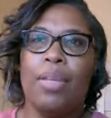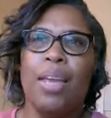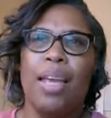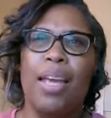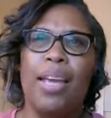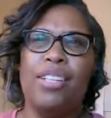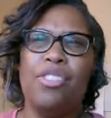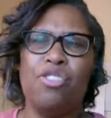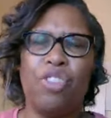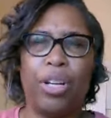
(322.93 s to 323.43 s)

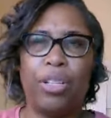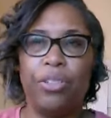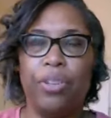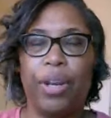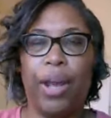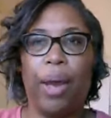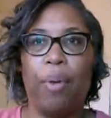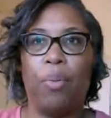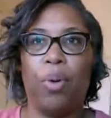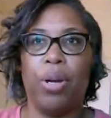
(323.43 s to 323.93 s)
instructor
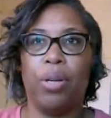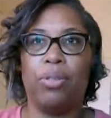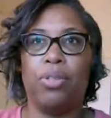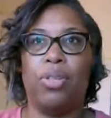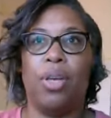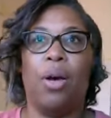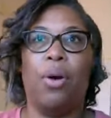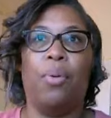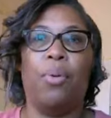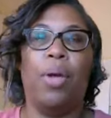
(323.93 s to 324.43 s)
network.
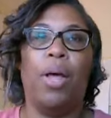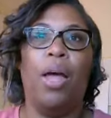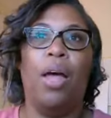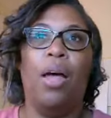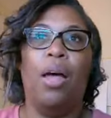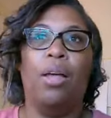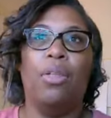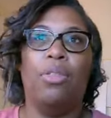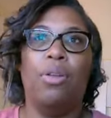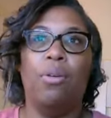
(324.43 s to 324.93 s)
So
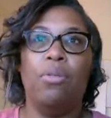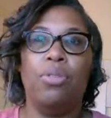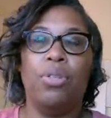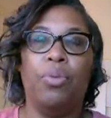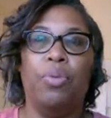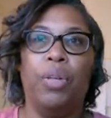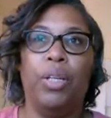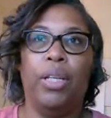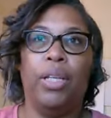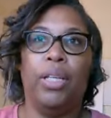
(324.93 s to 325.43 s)
those are
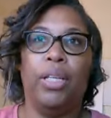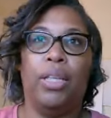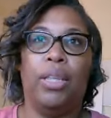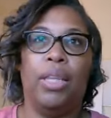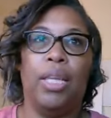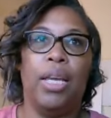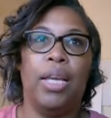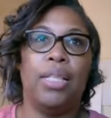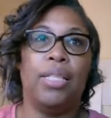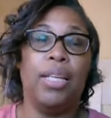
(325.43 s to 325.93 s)
really good
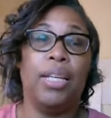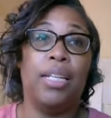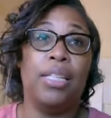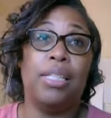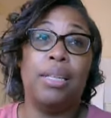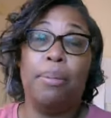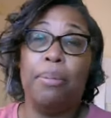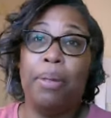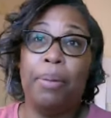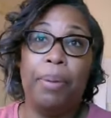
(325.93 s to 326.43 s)
things, and it's
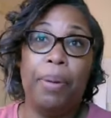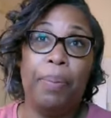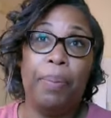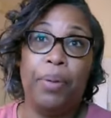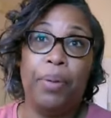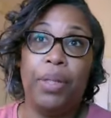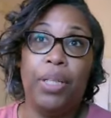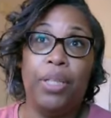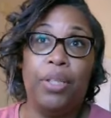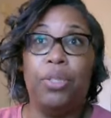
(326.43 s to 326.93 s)
something people
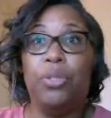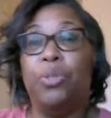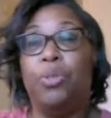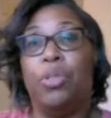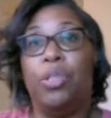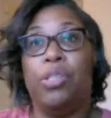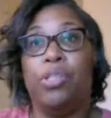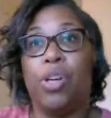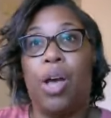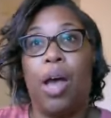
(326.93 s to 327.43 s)
need to do
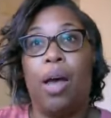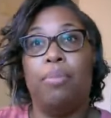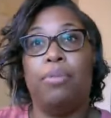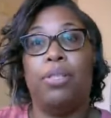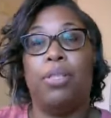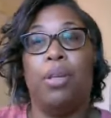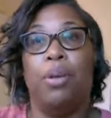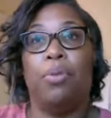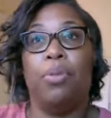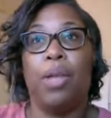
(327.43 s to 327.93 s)
their jobs.
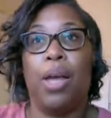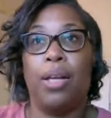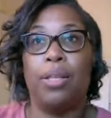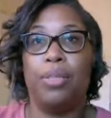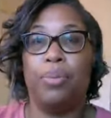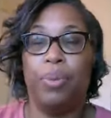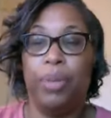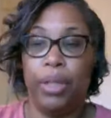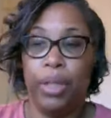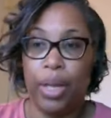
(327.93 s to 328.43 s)
So that's
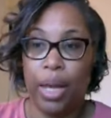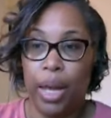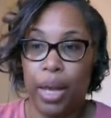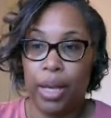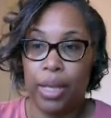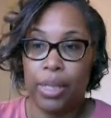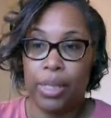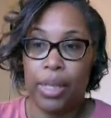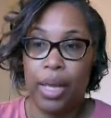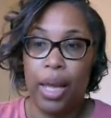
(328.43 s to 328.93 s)
really
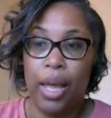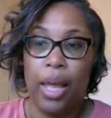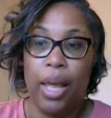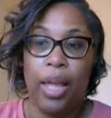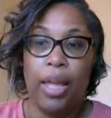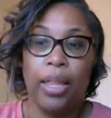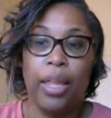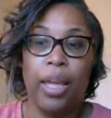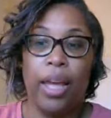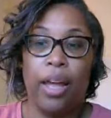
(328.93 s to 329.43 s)
nice.
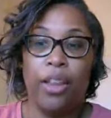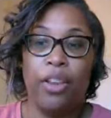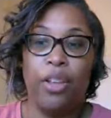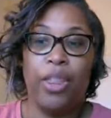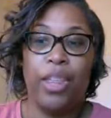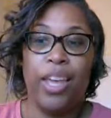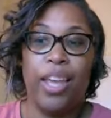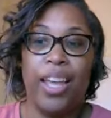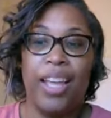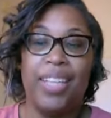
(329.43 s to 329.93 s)
The other
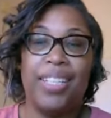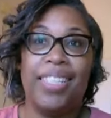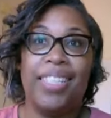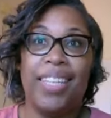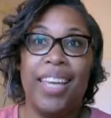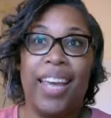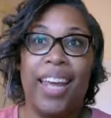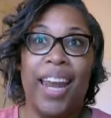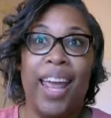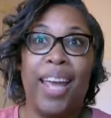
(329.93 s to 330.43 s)
thing is
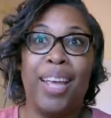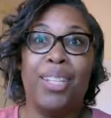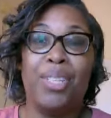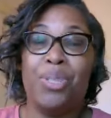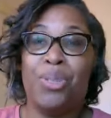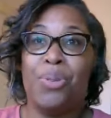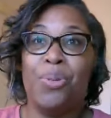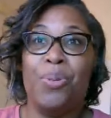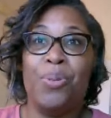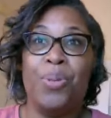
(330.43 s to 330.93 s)
CNA
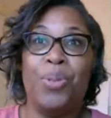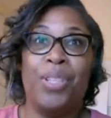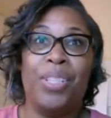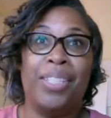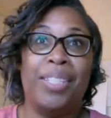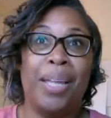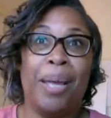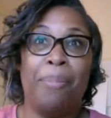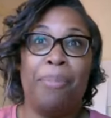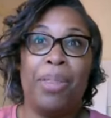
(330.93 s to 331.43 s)
school. The
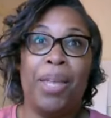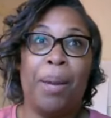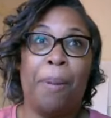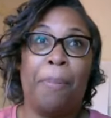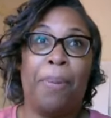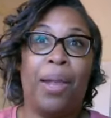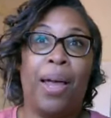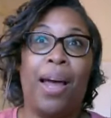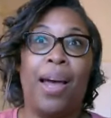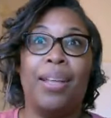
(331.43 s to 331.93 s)
same thing
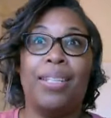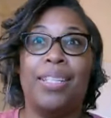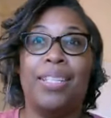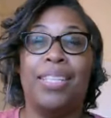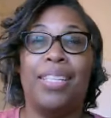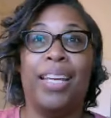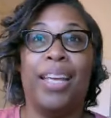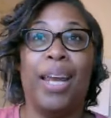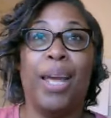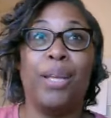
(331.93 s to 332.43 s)
applies to
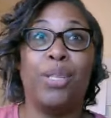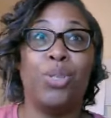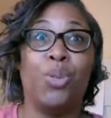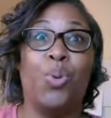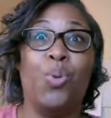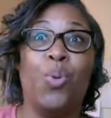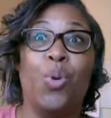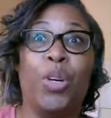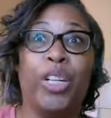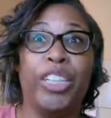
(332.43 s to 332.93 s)
CNA
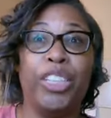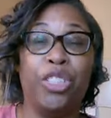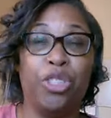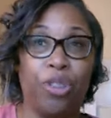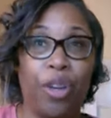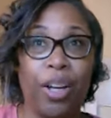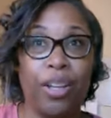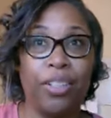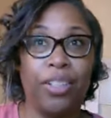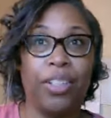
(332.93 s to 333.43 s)
school or
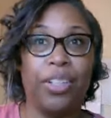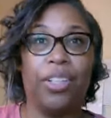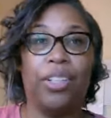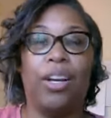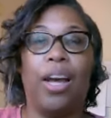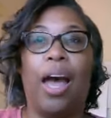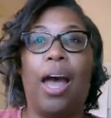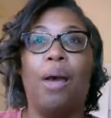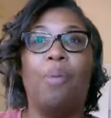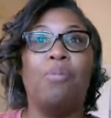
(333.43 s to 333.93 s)

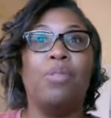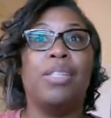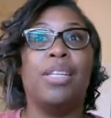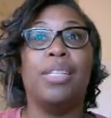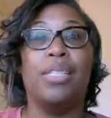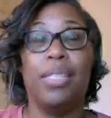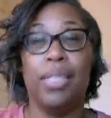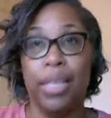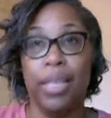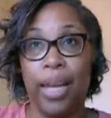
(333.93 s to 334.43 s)
instructor. I was a
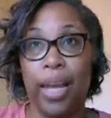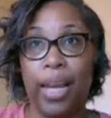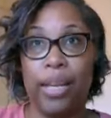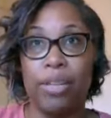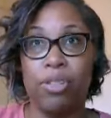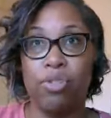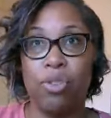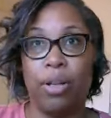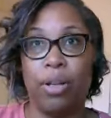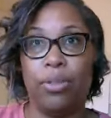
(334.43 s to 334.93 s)
CNA
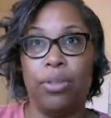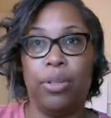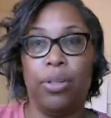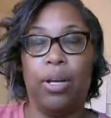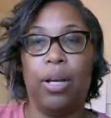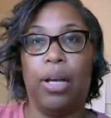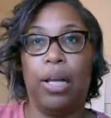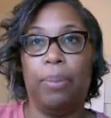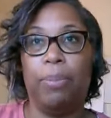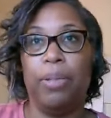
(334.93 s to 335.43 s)
instructor
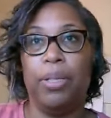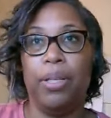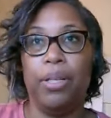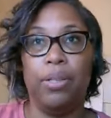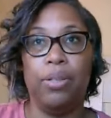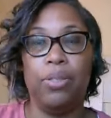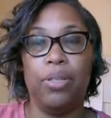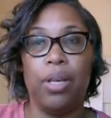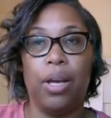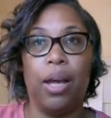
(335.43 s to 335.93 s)
a couple of
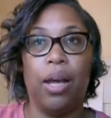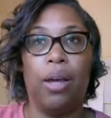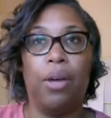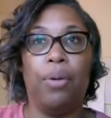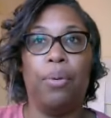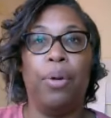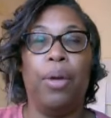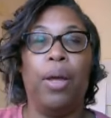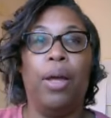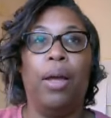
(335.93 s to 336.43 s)
years
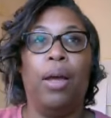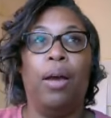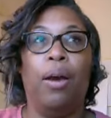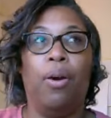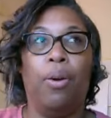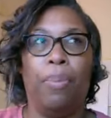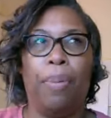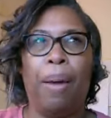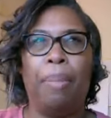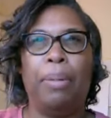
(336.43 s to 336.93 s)
ago,
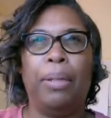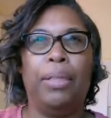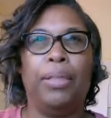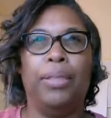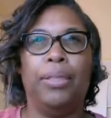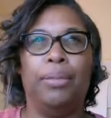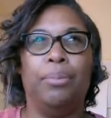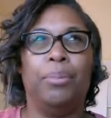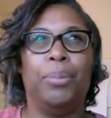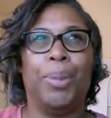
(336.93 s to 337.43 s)
or
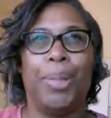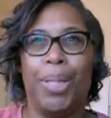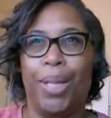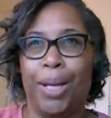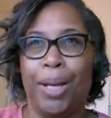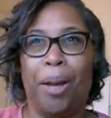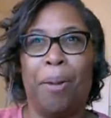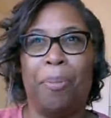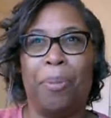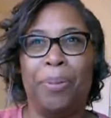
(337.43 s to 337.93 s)
probably more than a
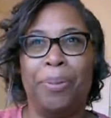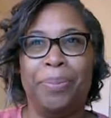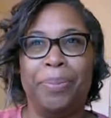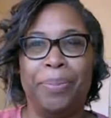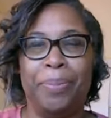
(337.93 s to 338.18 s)
couple.